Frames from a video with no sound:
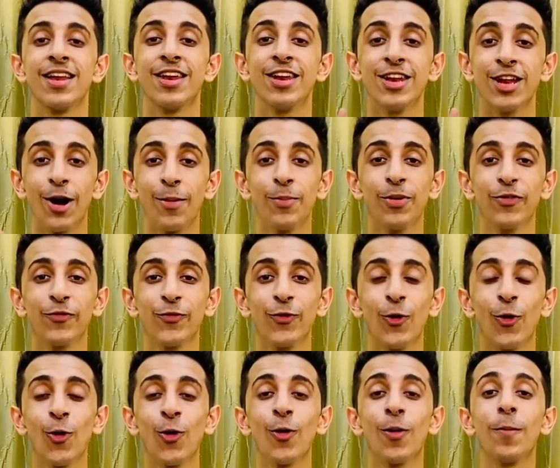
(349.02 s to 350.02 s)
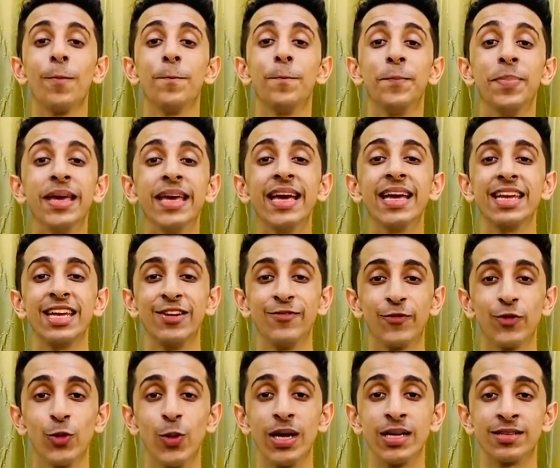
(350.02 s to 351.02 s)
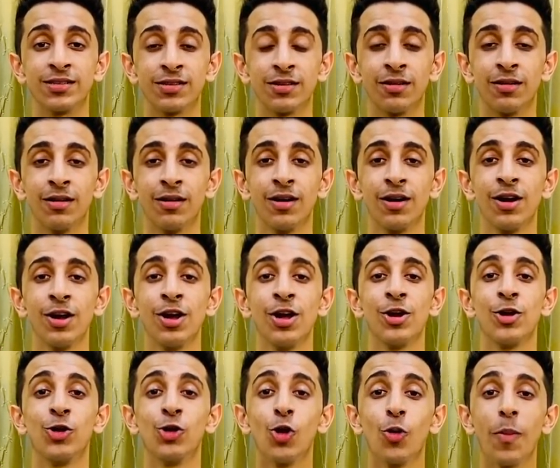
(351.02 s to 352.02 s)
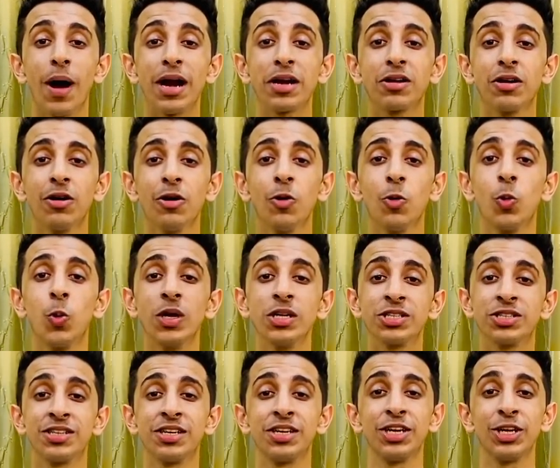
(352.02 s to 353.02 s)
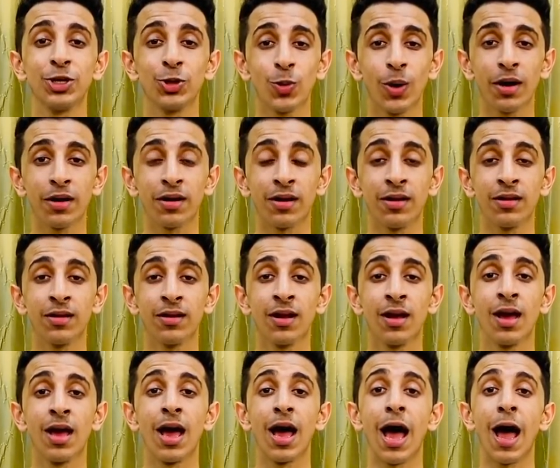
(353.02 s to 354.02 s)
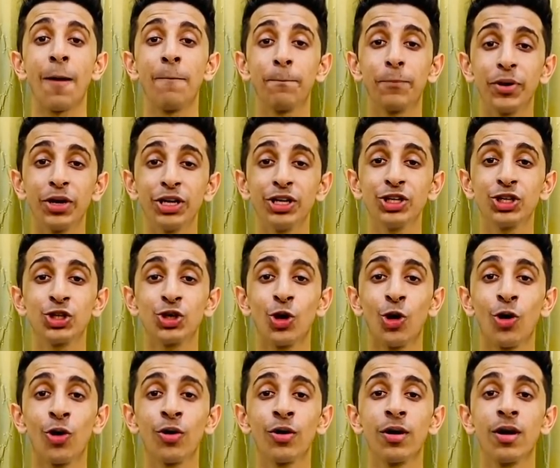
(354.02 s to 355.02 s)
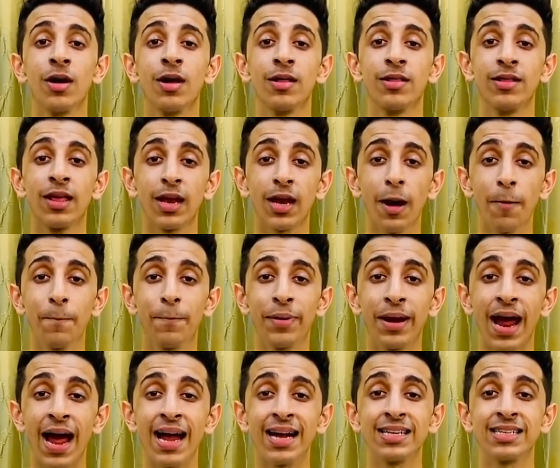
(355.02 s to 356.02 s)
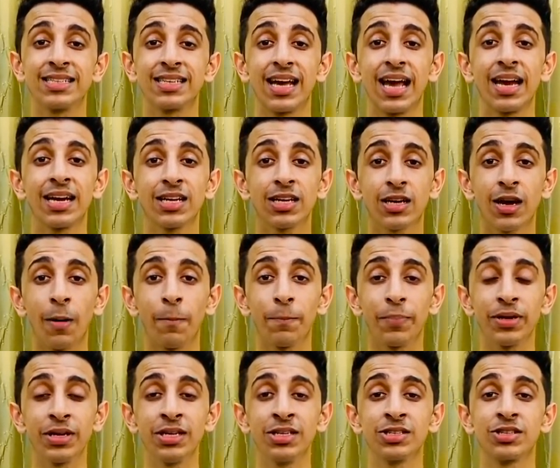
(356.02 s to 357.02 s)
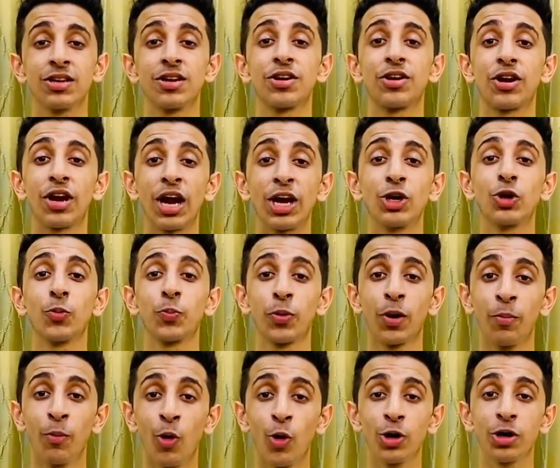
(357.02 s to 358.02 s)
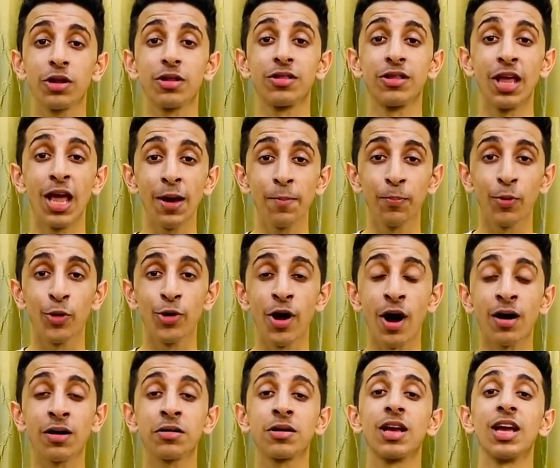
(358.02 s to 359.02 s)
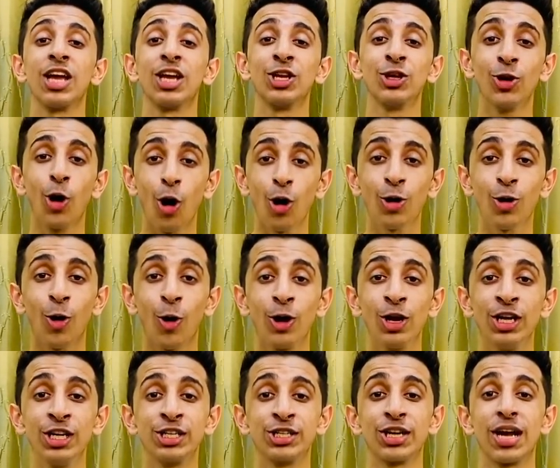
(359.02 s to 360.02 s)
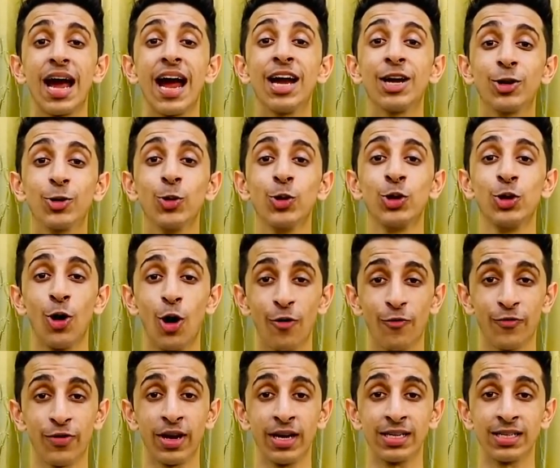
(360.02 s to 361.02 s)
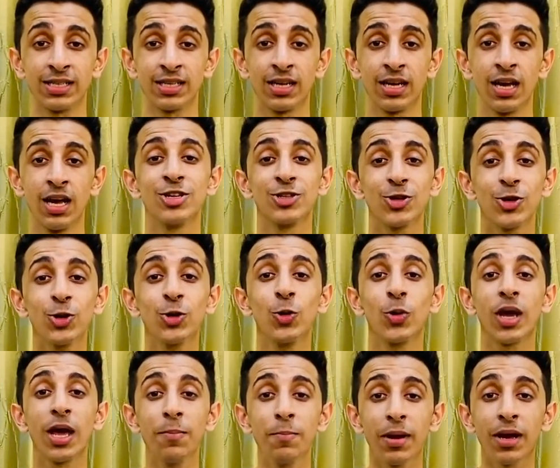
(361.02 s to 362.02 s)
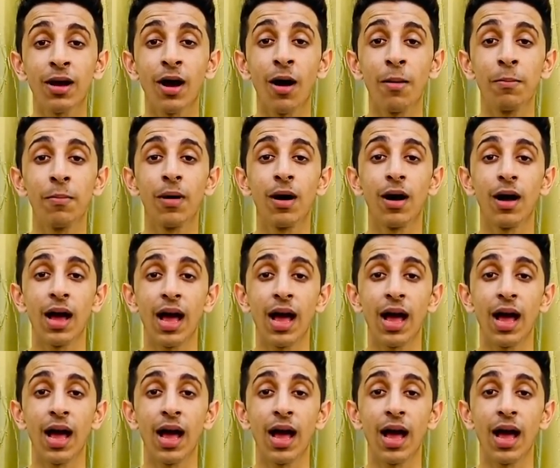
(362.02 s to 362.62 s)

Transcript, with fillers: Number 4. Be an influencer. No matter which city you are in, I'm pretty sure there are brands and companies trying to promote their product in your college and to your friends. So you can become